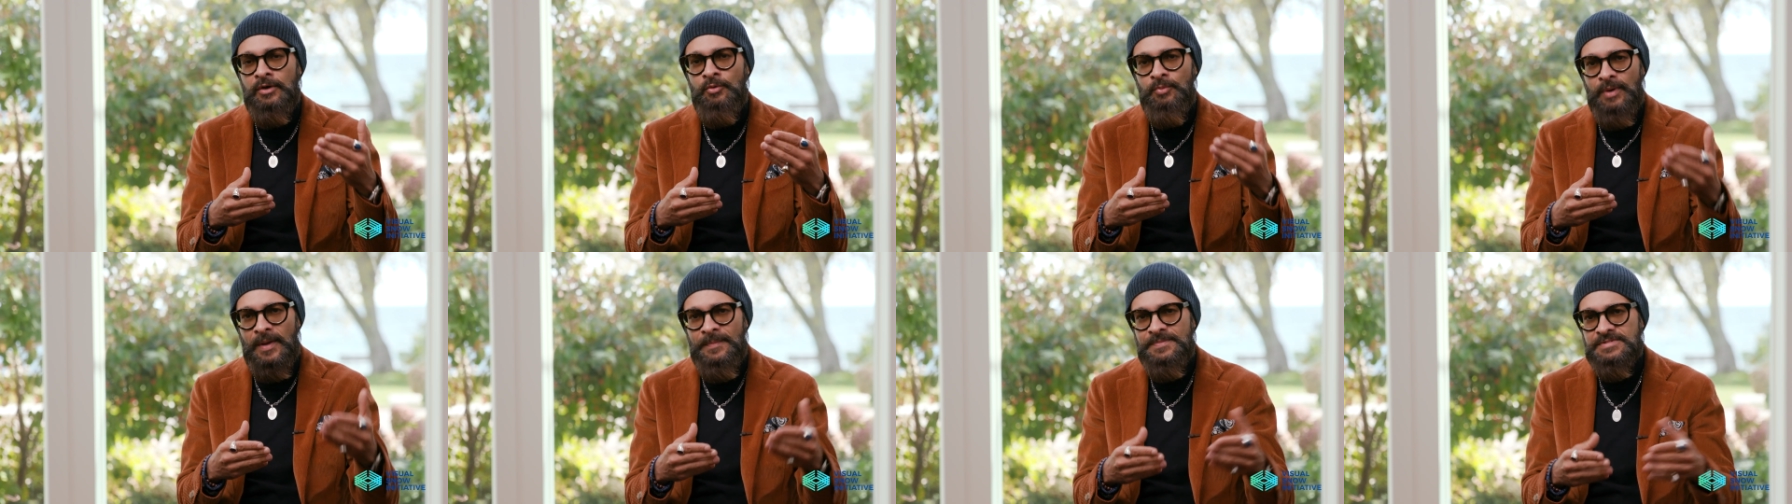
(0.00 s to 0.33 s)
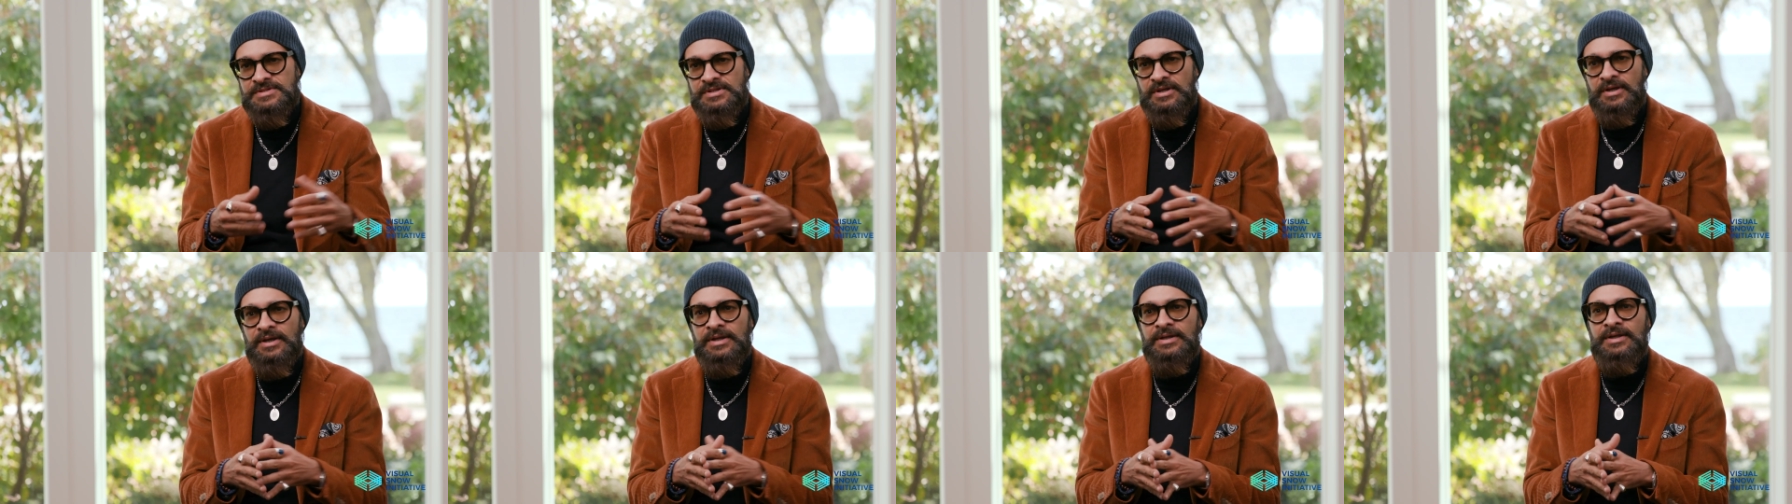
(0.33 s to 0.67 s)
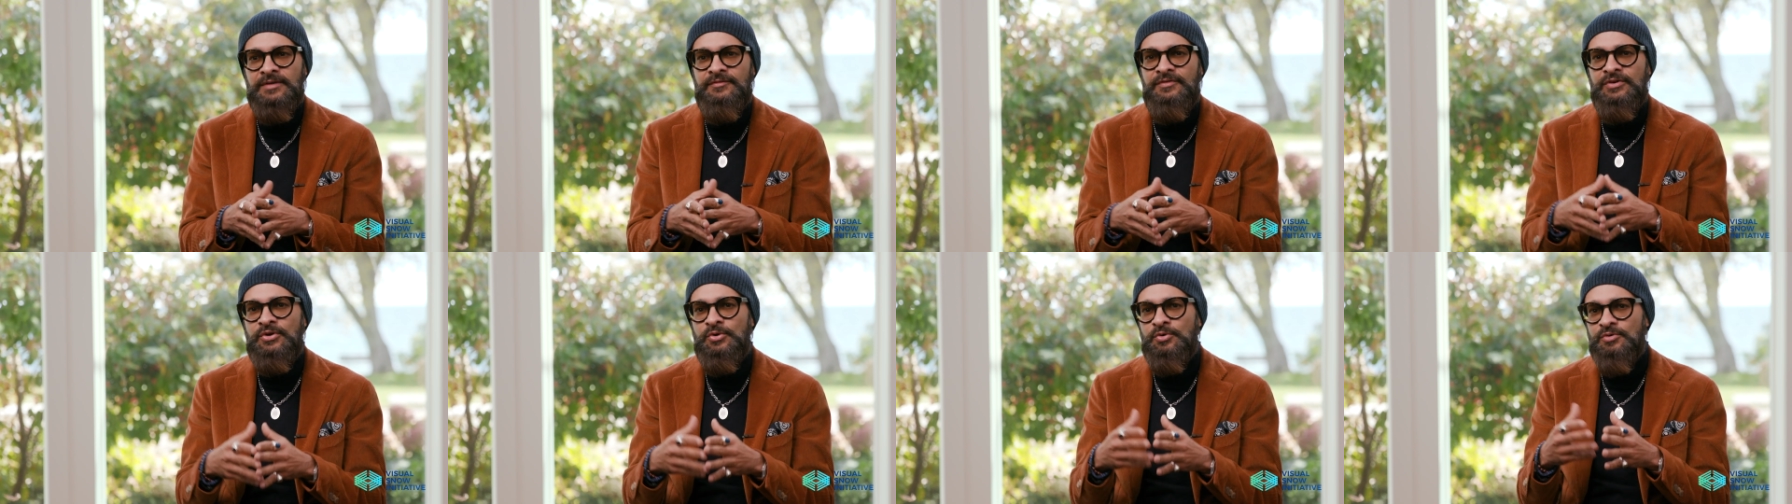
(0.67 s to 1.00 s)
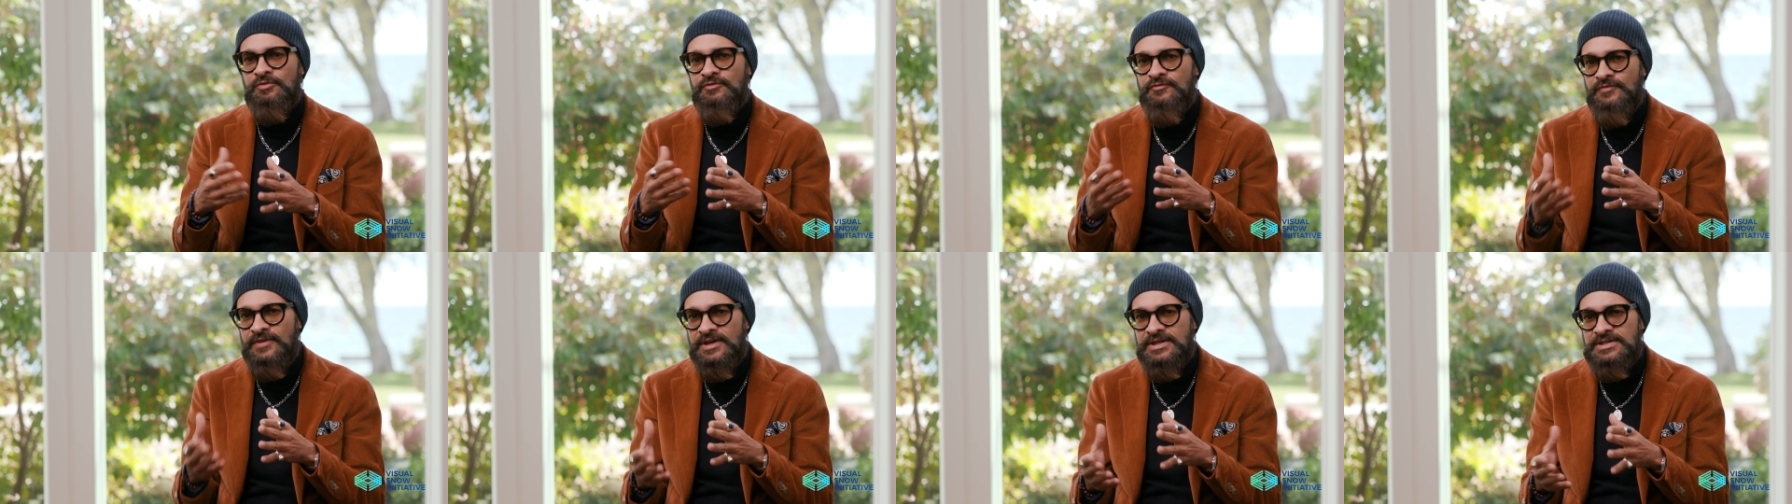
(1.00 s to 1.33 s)
website, if you go
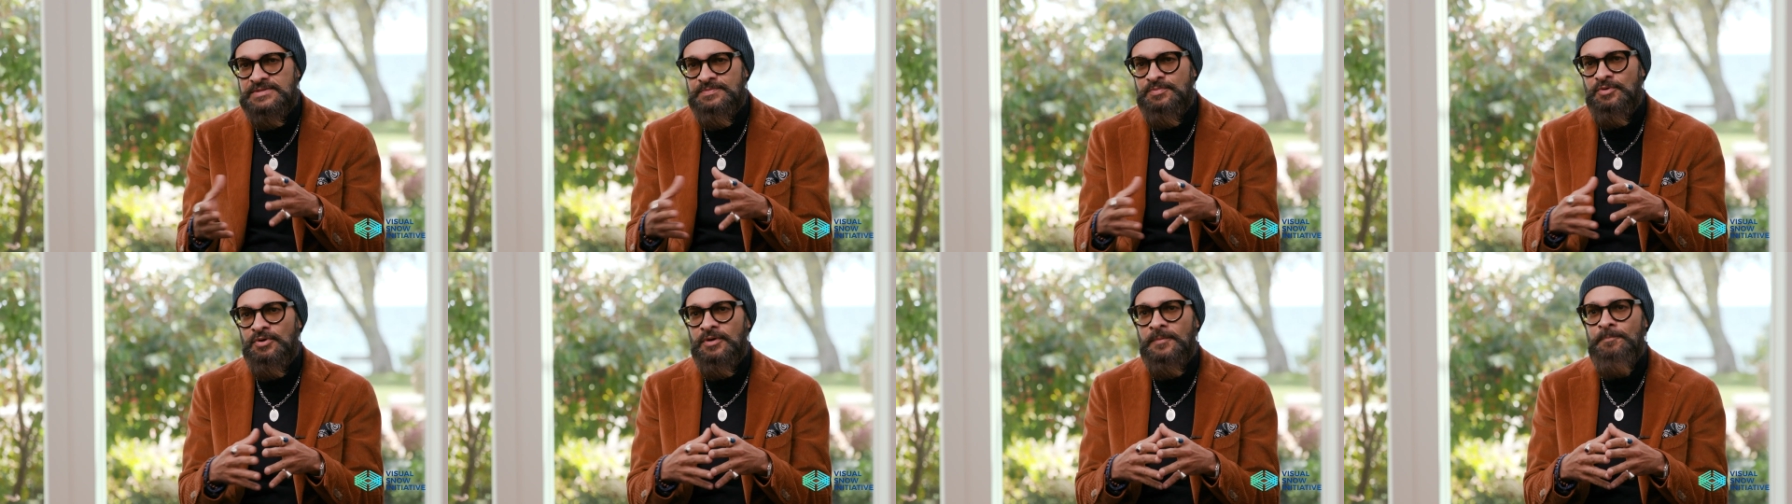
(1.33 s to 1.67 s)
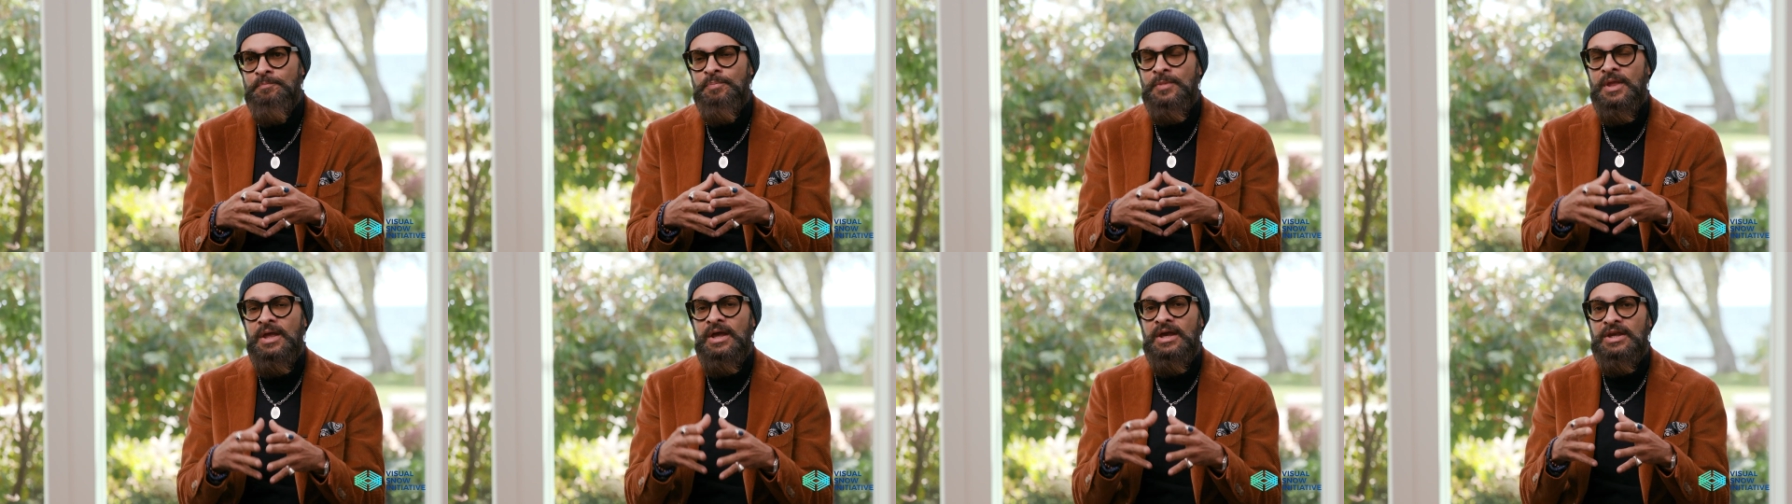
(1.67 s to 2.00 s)
to Facebook,